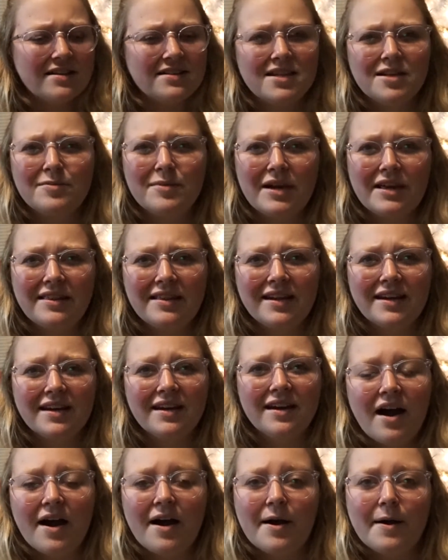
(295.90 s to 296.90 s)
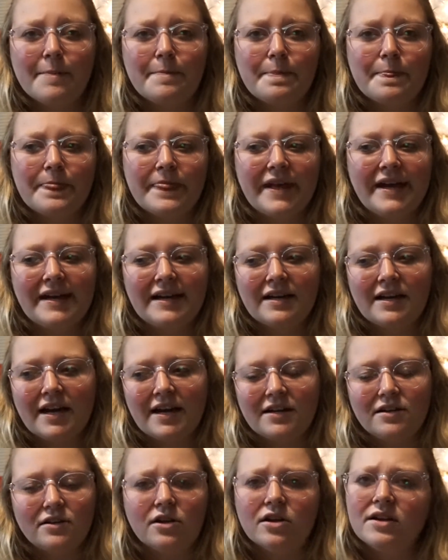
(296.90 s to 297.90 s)
some I think um, that
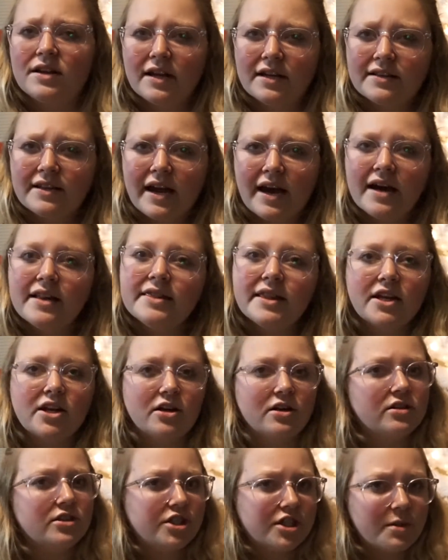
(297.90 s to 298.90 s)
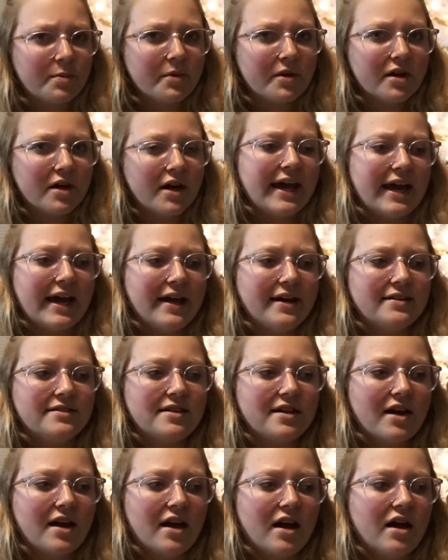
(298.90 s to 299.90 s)
kind of look like that that are cheaper.
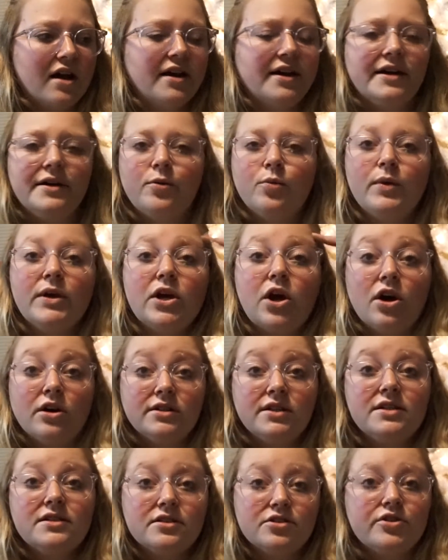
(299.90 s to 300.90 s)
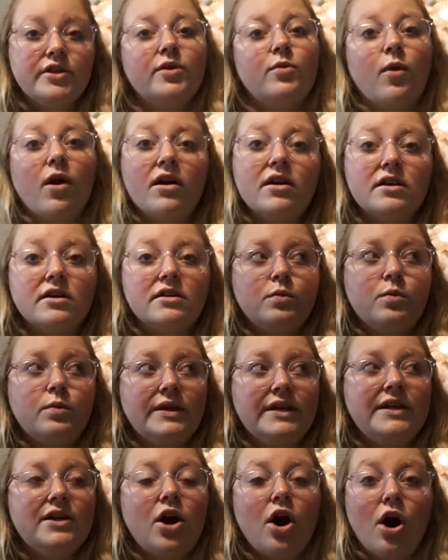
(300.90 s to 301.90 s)
And we all need to drink water.
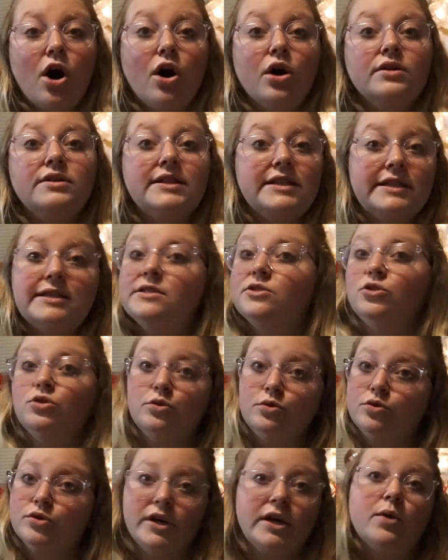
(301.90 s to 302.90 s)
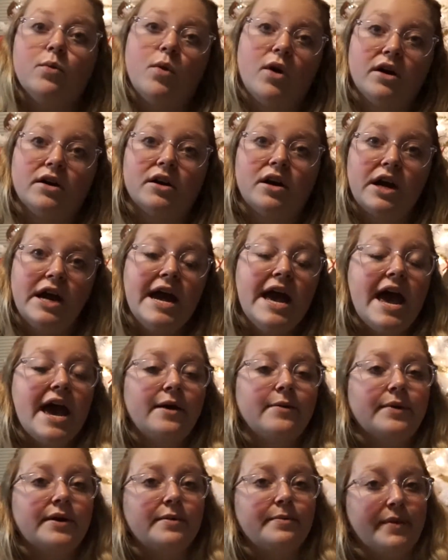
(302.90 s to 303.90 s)
We all need to drink water.
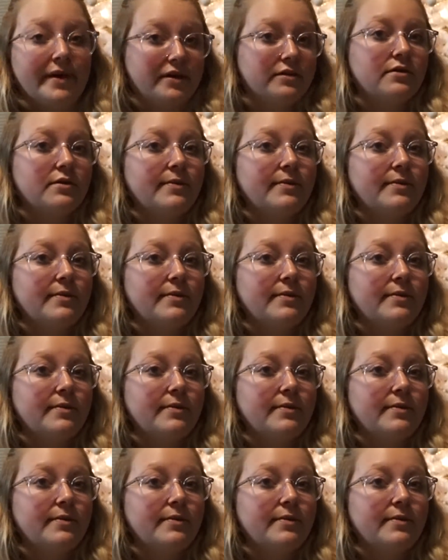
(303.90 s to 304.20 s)
And what a better